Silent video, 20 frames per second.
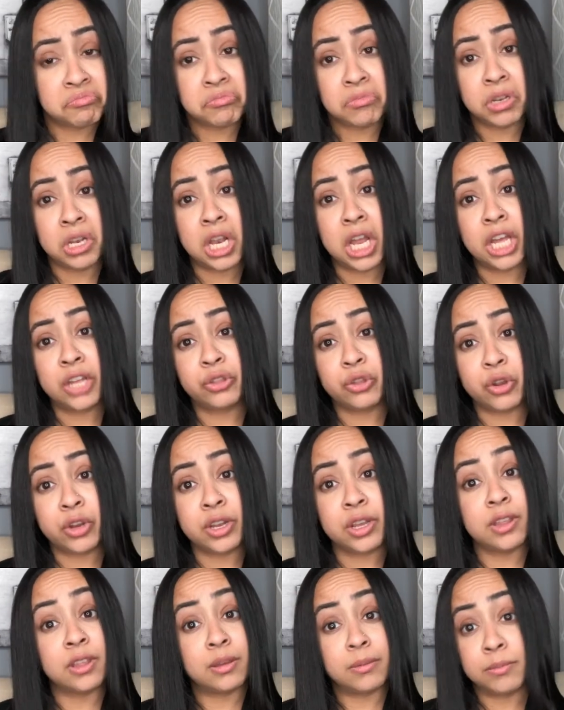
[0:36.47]
like
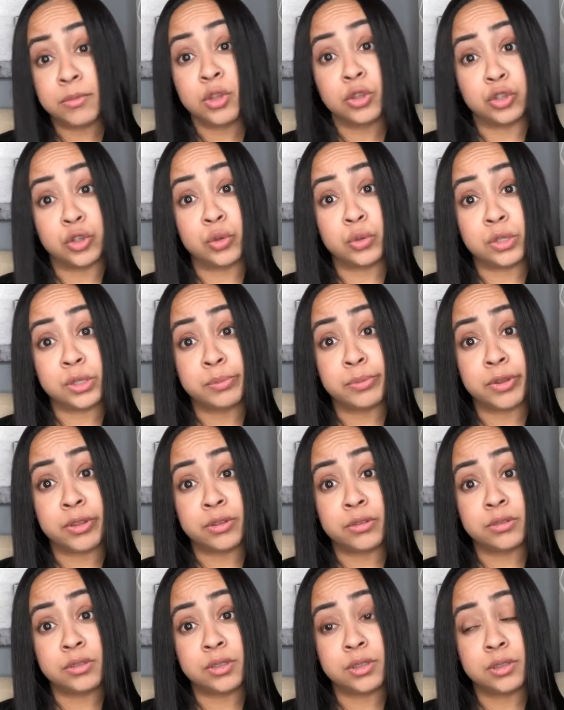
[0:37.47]
30 of them, the Jonas
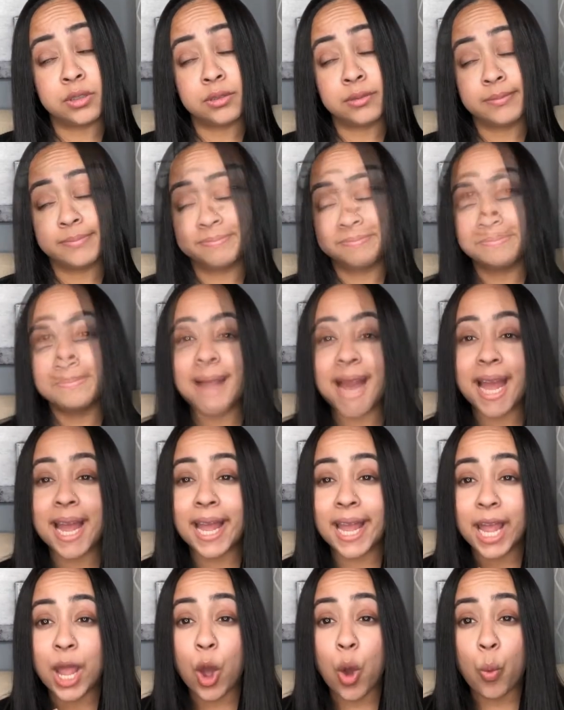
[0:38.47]
Brothers.
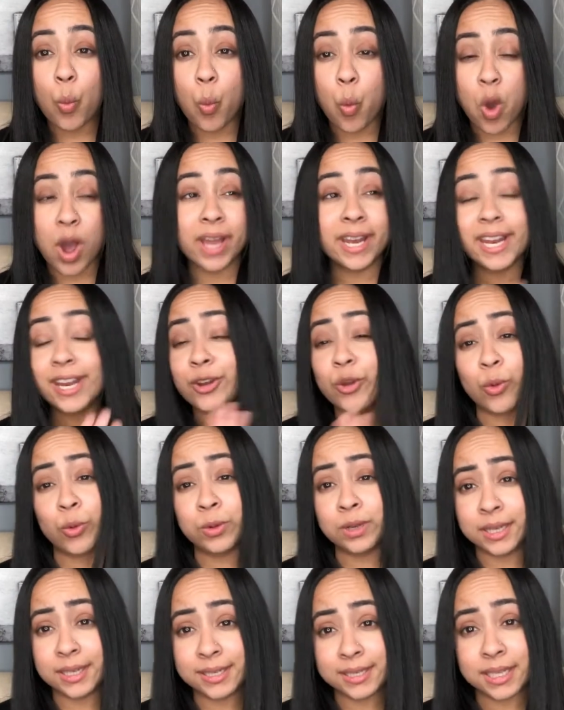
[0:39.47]
My one and
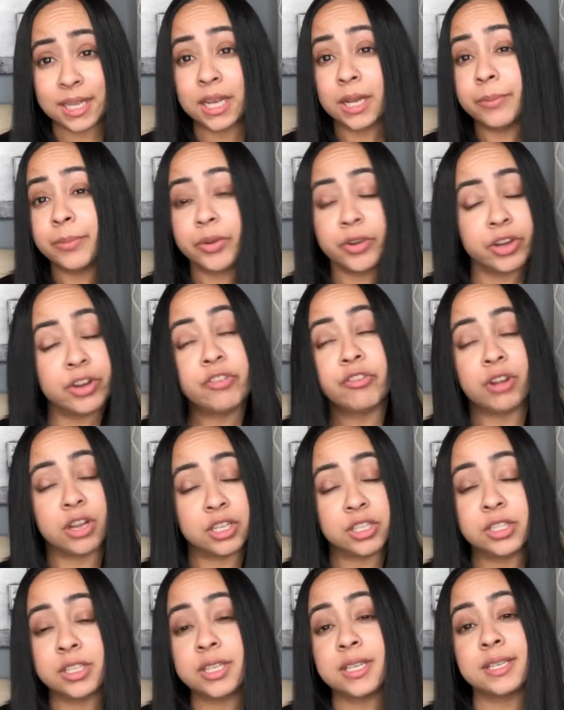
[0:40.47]
only celebrity
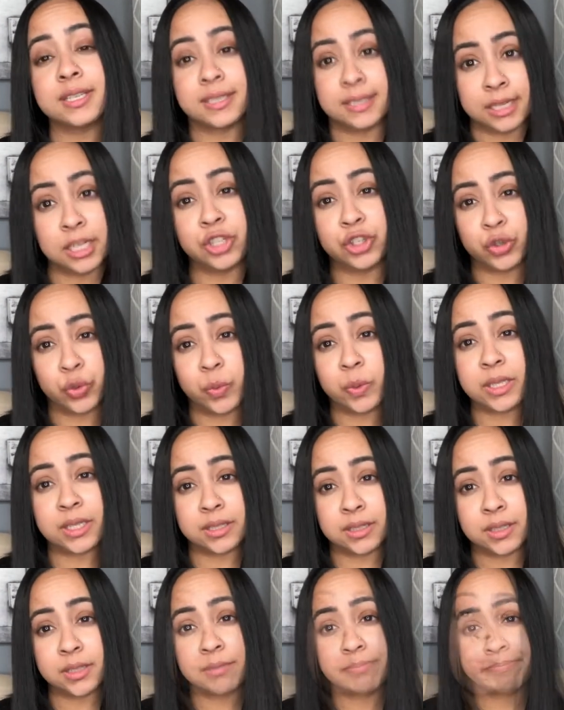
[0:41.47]
crush is Nick
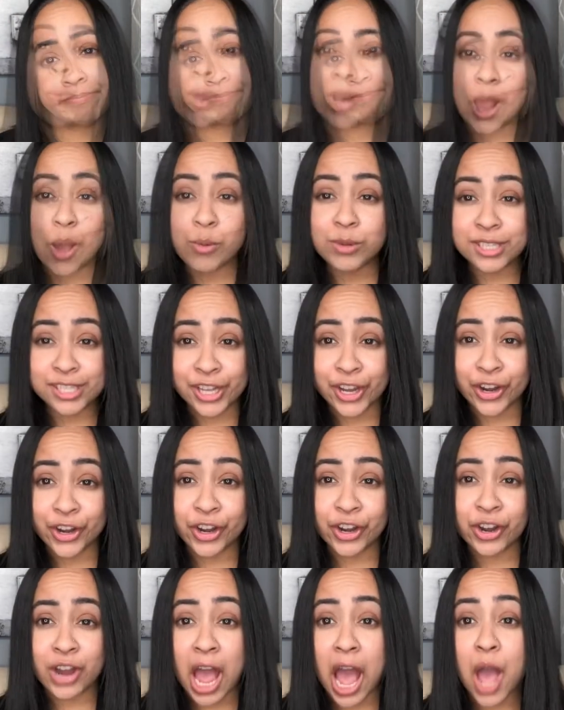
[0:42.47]
Jonas. When I was
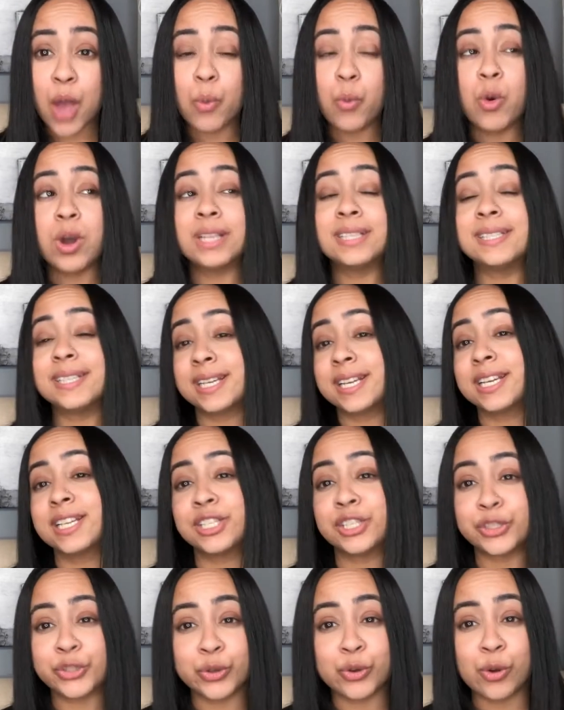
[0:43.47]
younger, I won
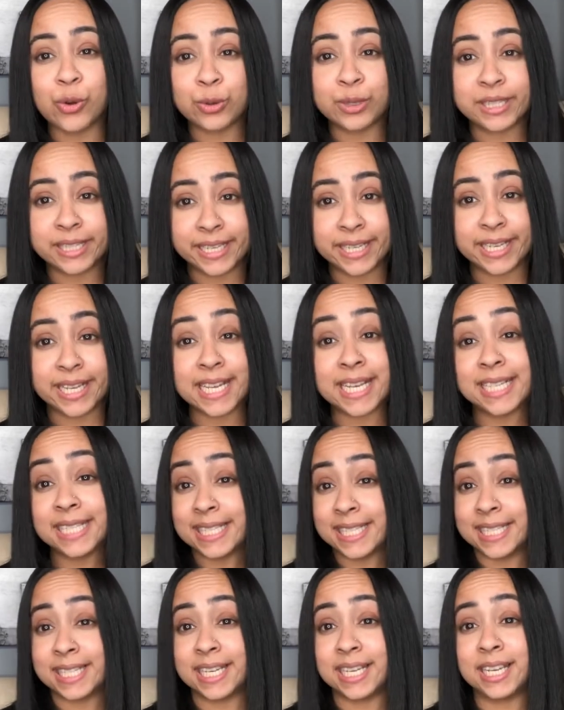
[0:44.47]
tickets to go see
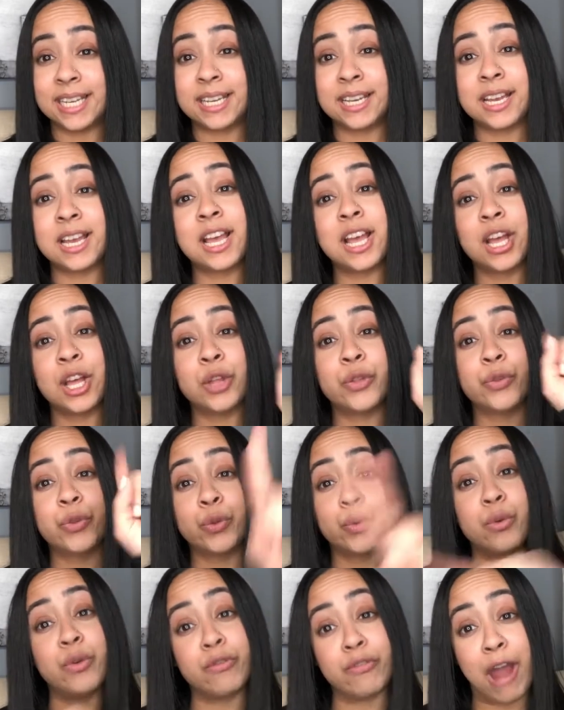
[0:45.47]
NSYNC
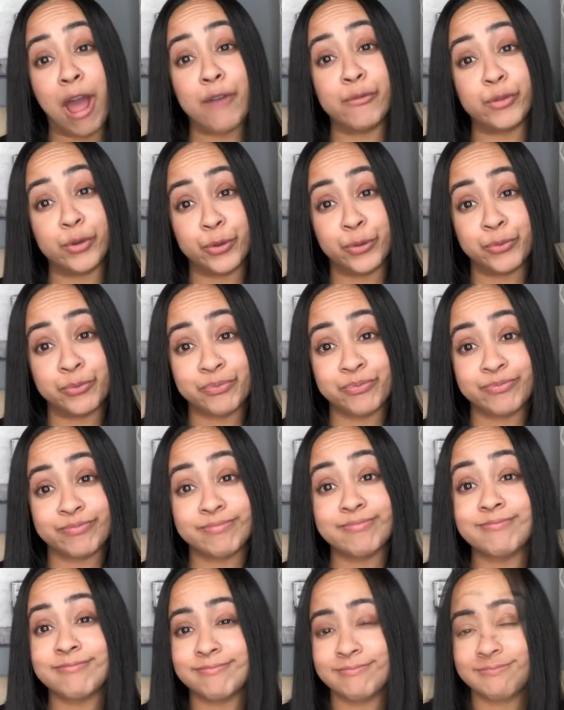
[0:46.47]
through a raffle.
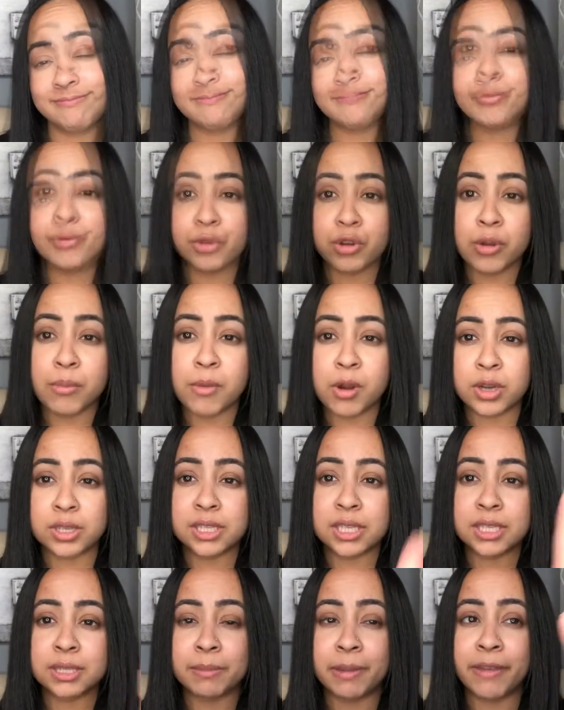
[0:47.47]
Bruno Mars
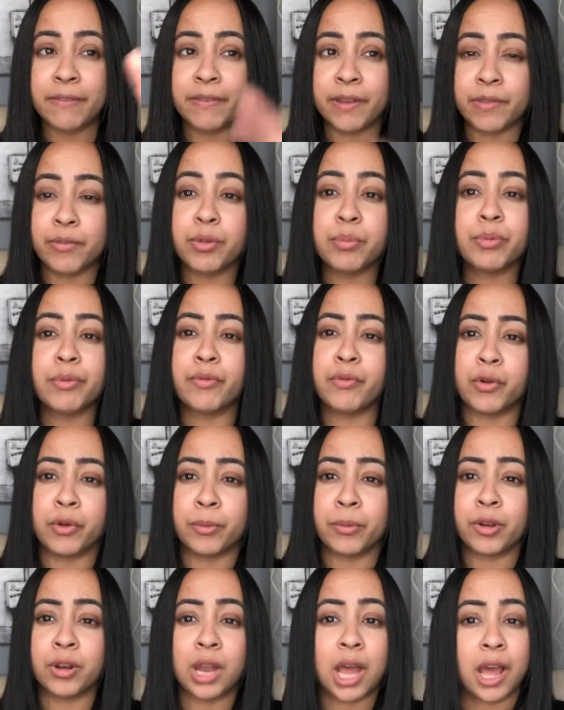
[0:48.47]
is my favorite
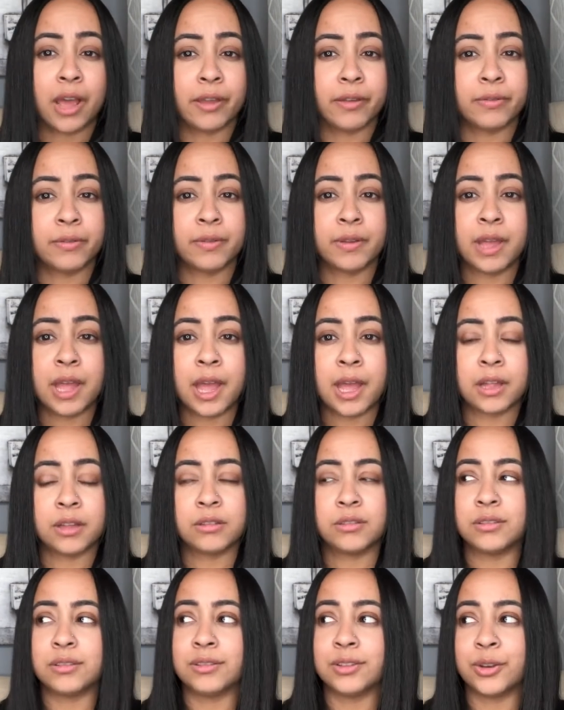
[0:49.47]
performer live.
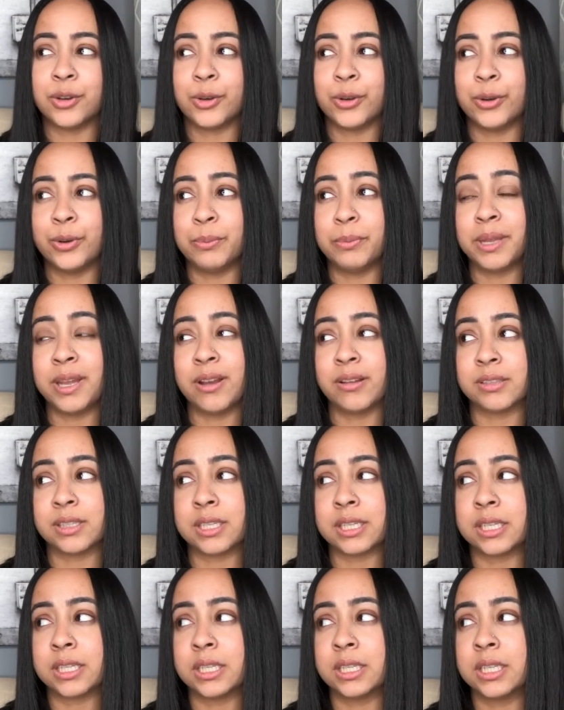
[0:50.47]
No, Beyonce.